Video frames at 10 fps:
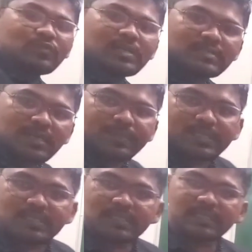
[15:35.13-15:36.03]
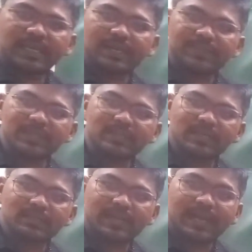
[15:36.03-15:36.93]
walls are present in the hyphae,
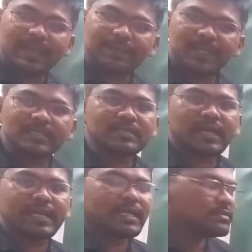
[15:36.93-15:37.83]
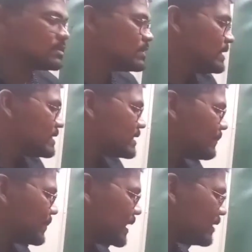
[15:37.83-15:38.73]
that hyphae is called as a
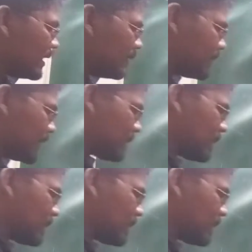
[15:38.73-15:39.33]
septate hyphae.